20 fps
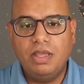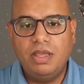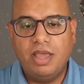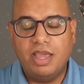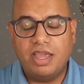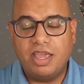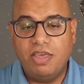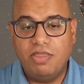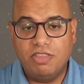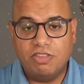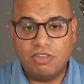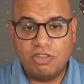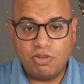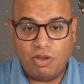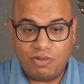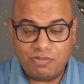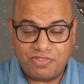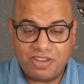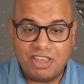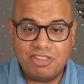Again, this is
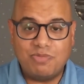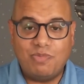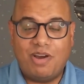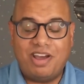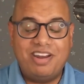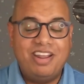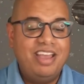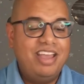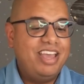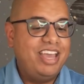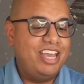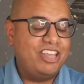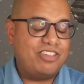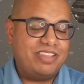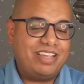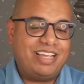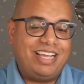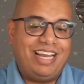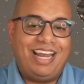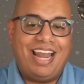all phase one.
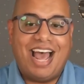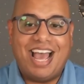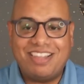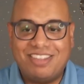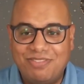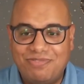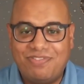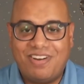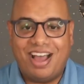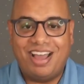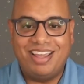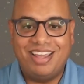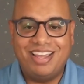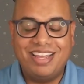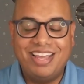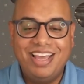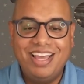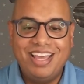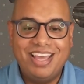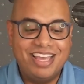It's
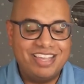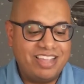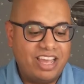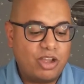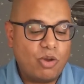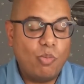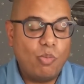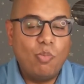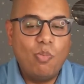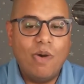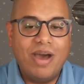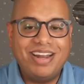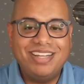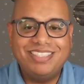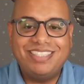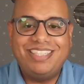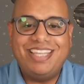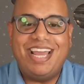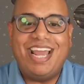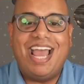classifying, is like, what
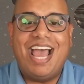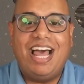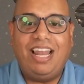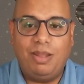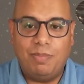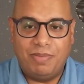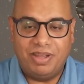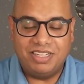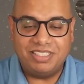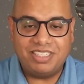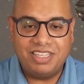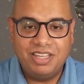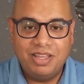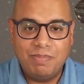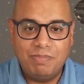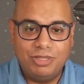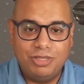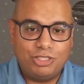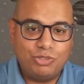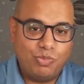is the element
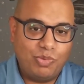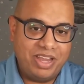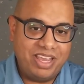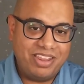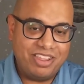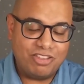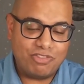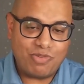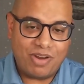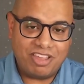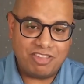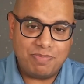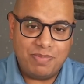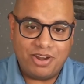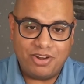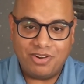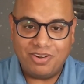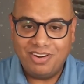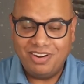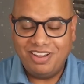between the
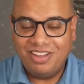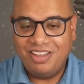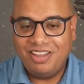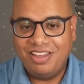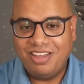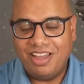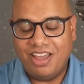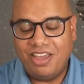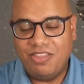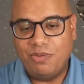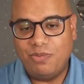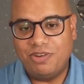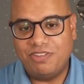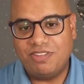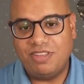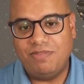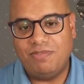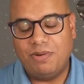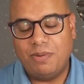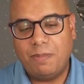transmitter and the
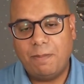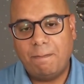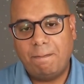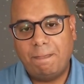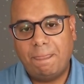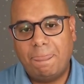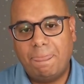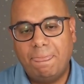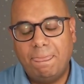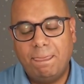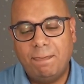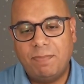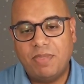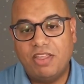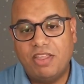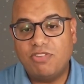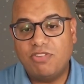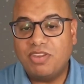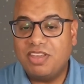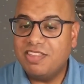receiver?
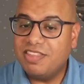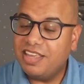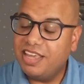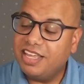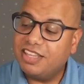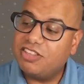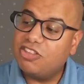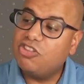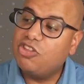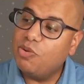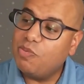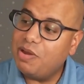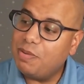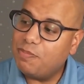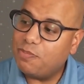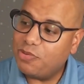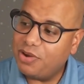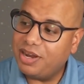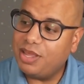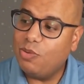As you can see, it's doing
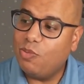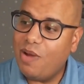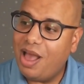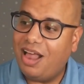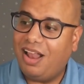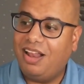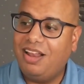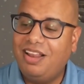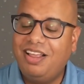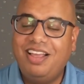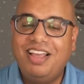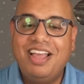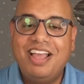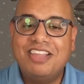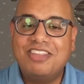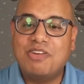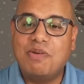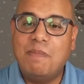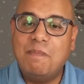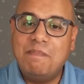pretty well.
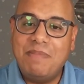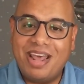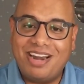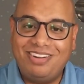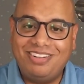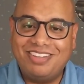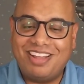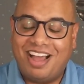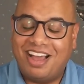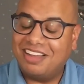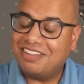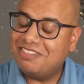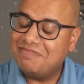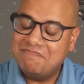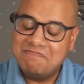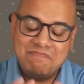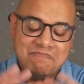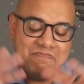So metal duct,